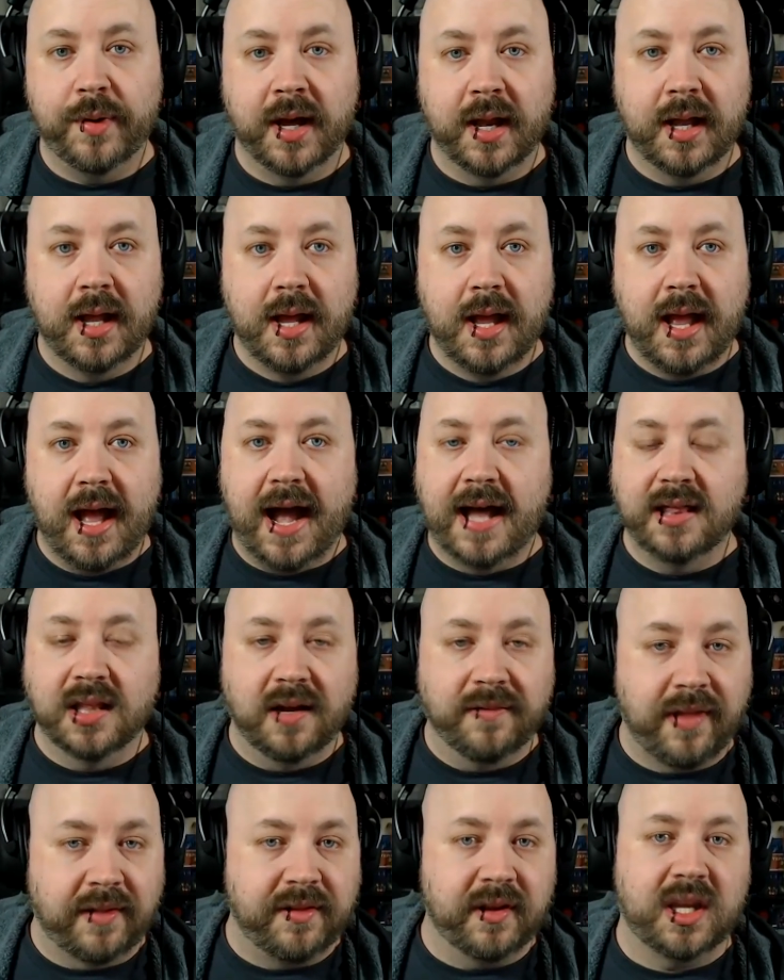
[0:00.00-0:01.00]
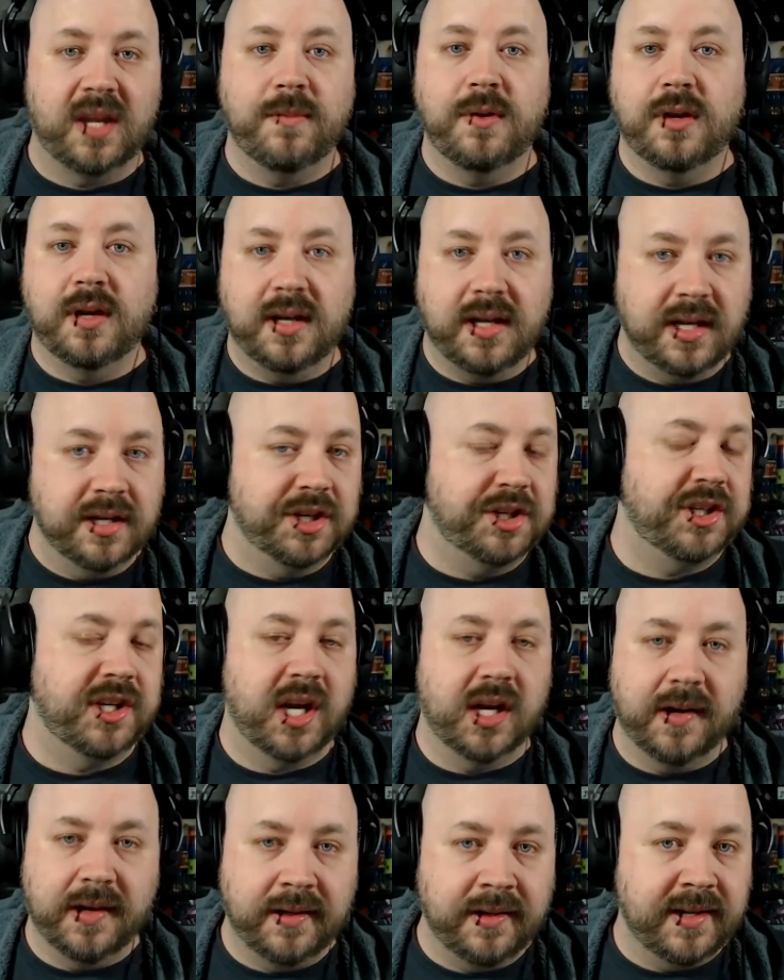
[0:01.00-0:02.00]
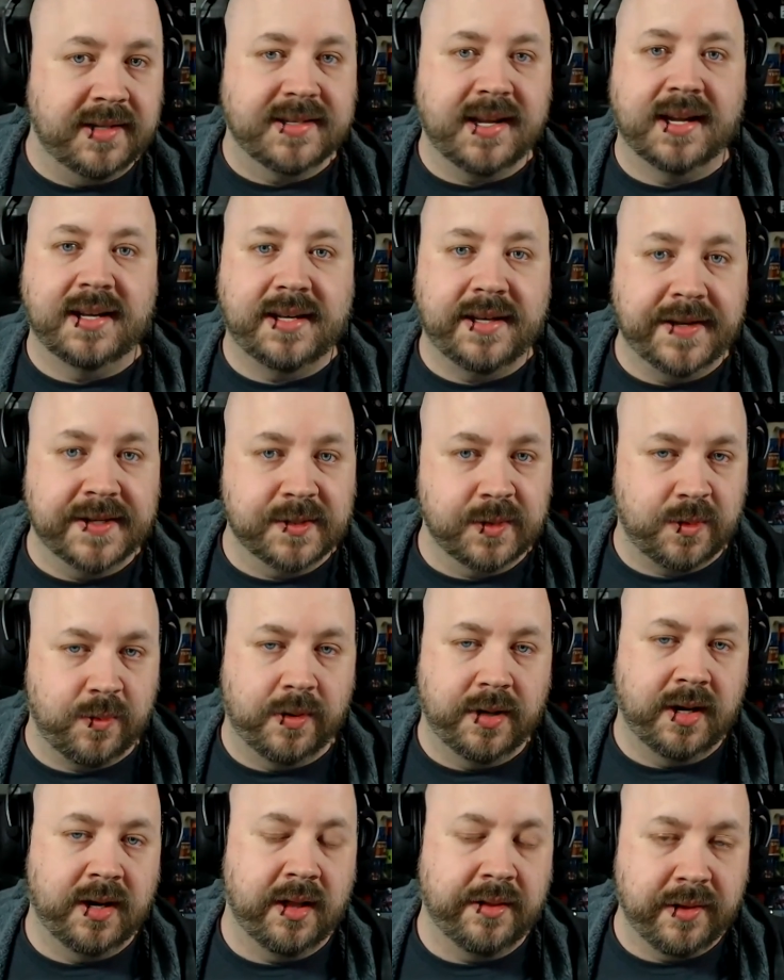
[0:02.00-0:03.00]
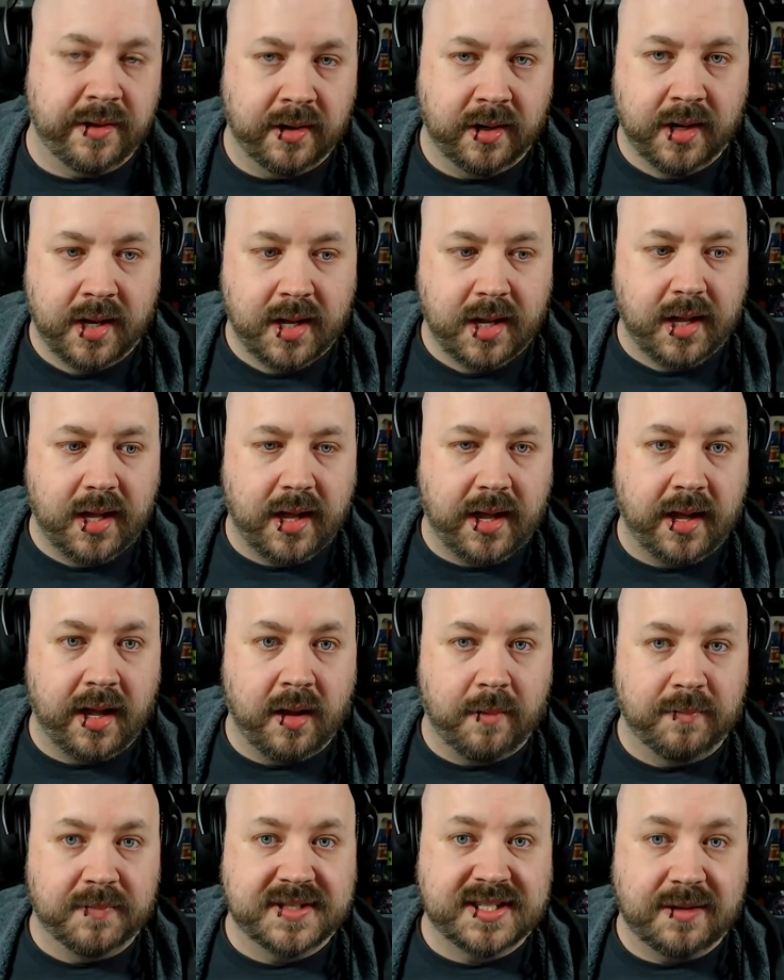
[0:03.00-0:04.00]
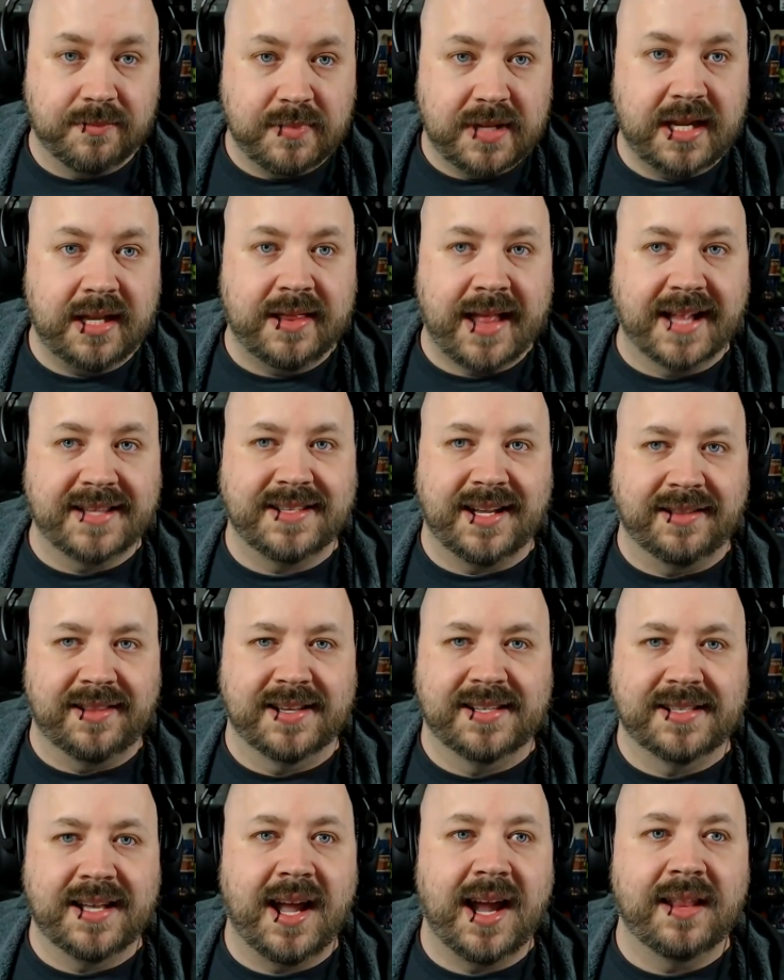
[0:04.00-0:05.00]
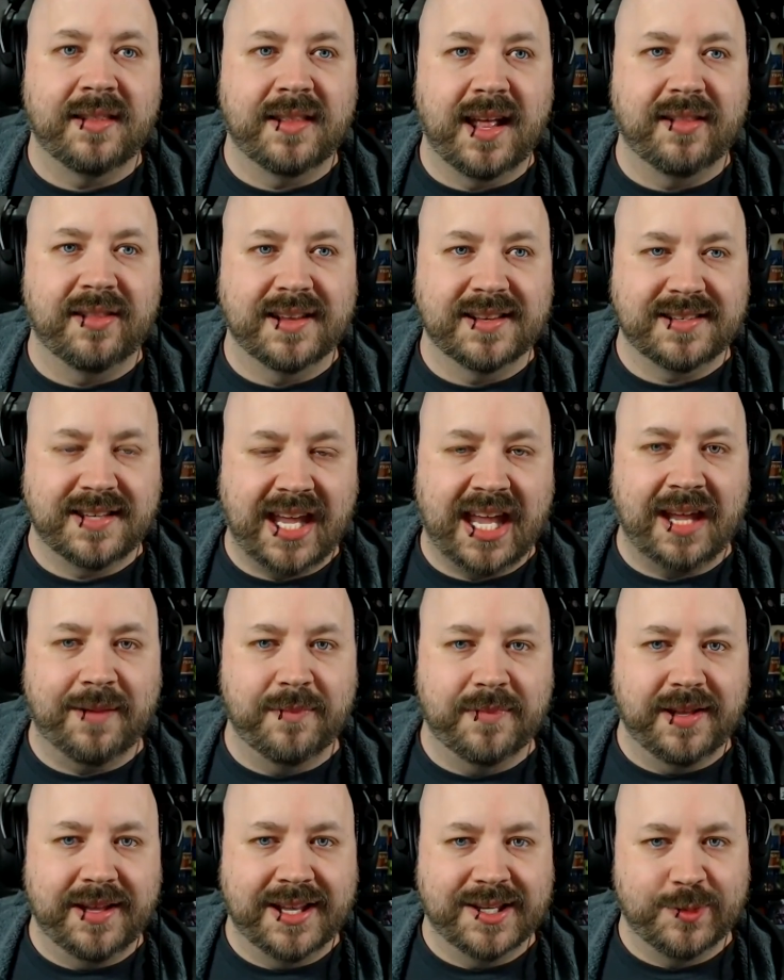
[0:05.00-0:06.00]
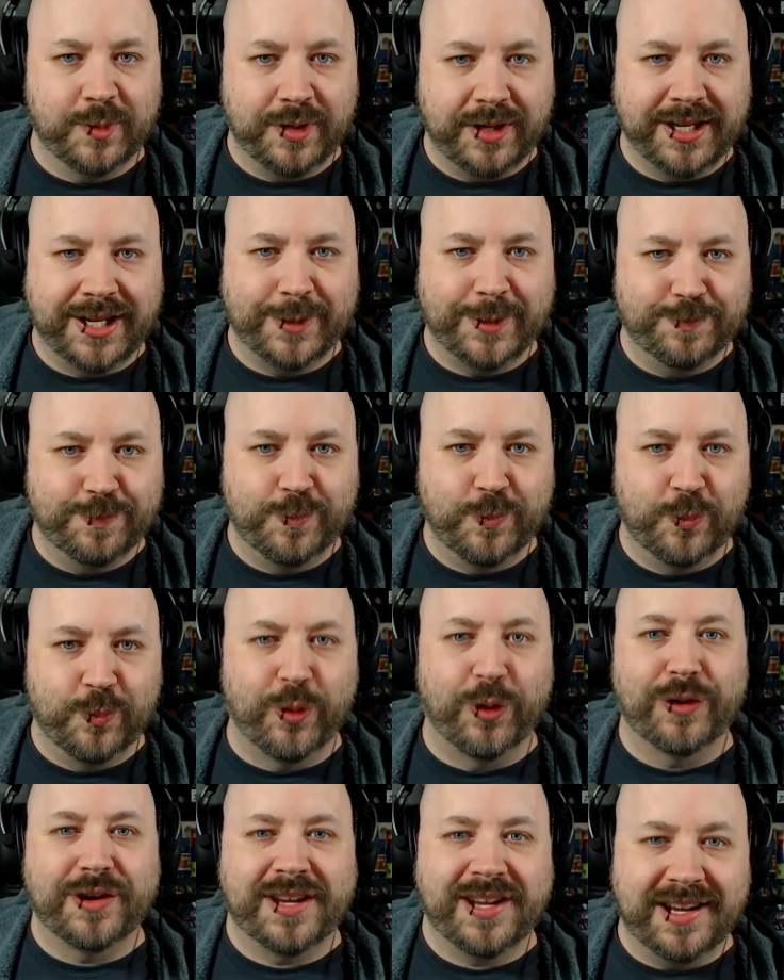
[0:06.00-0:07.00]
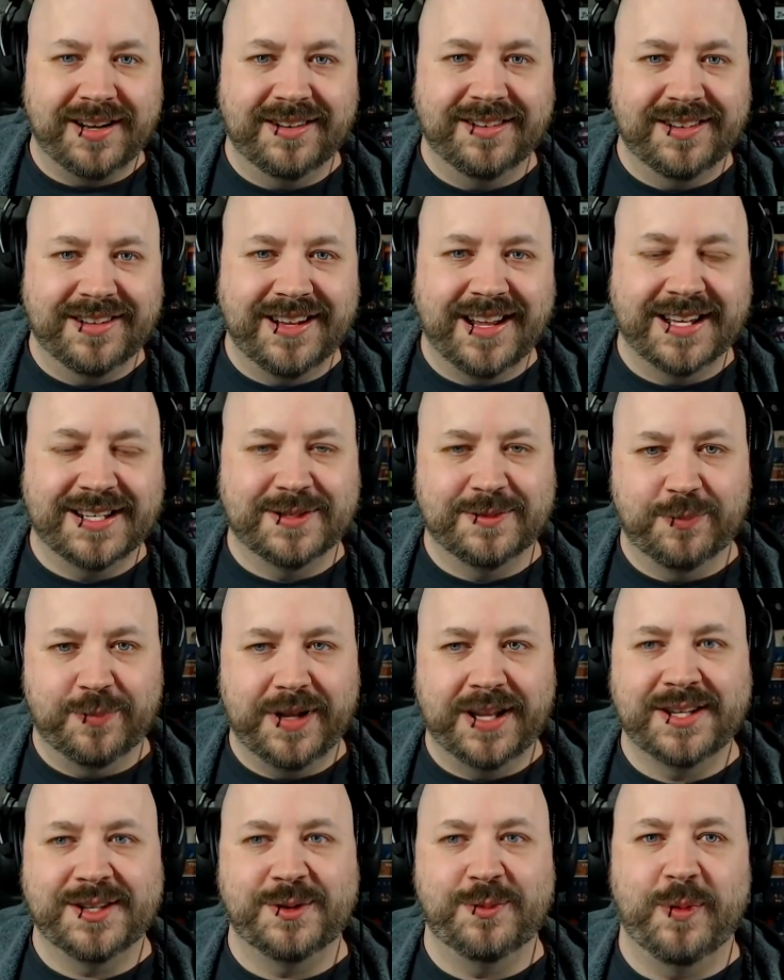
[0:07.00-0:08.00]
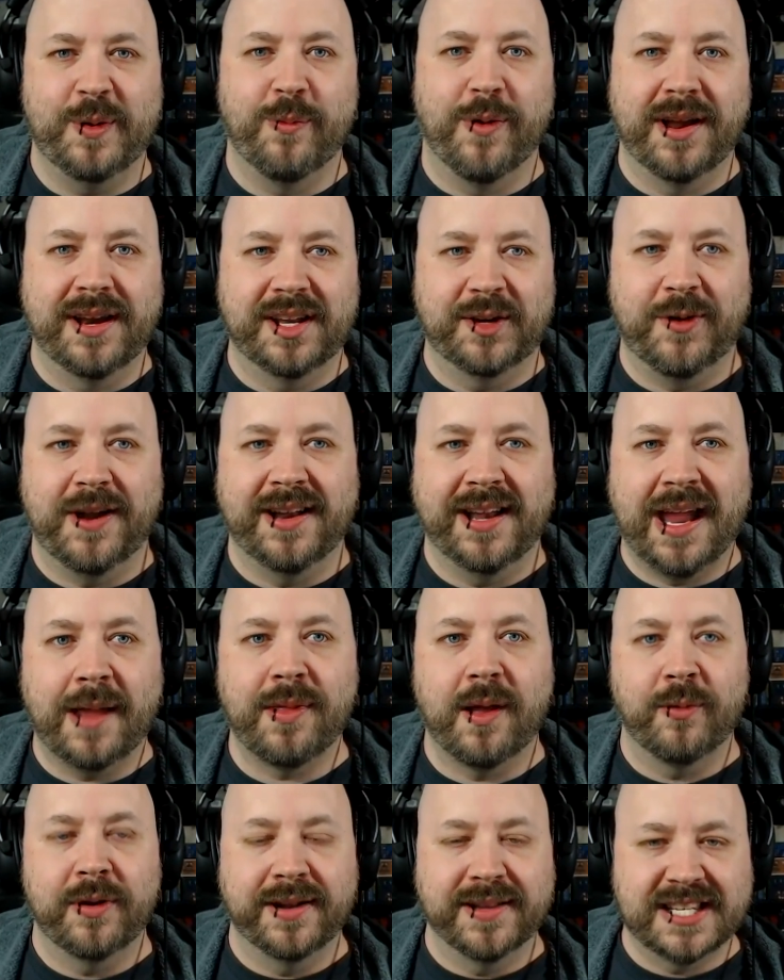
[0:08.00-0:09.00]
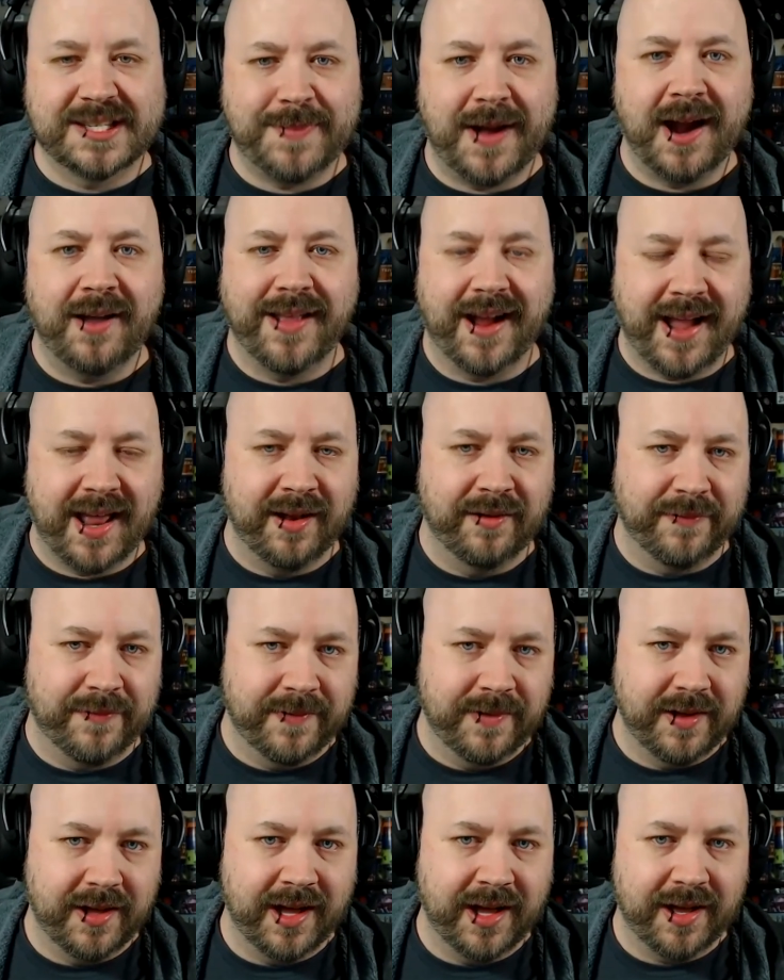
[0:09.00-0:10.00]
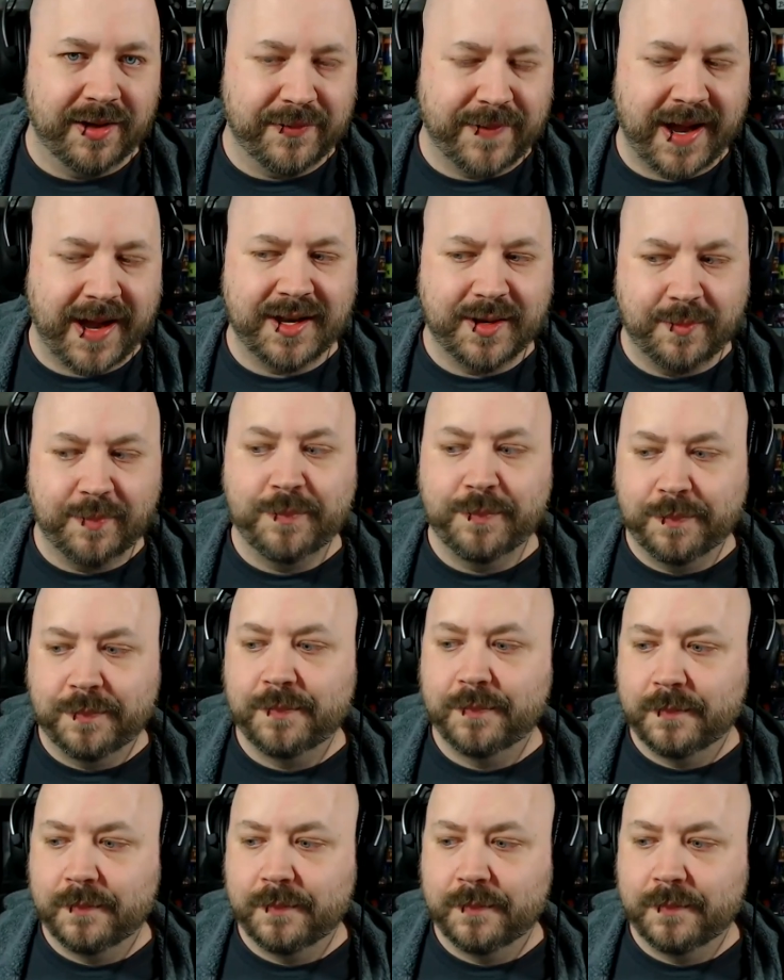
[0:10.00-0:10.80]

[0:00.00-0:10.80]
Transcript: But I love that the community is sharing these ideas with one another. To me, that's like the sign that this game is really working. Is we wanted to create a game that would inspire that kind of fandom.